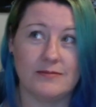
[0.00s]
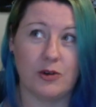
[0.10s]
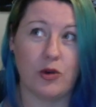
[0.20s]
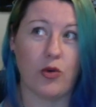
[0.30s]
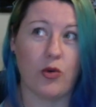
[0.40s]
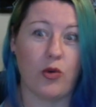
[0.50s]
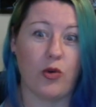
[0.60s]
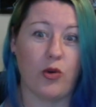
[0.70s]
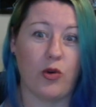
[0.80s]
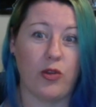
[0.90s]

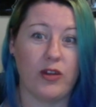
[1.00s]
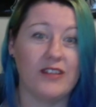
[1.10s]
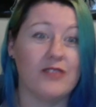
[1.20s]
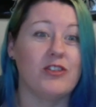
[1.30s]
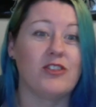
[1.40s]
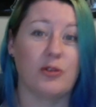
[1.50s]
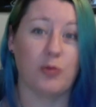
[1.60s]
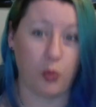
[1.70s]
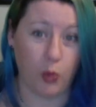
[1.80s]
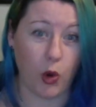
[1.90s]
or things have just
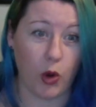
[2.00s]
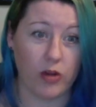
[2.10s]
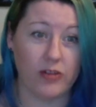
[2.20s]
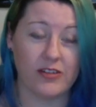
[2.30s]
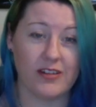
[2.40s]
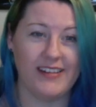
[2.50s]
gotten worse,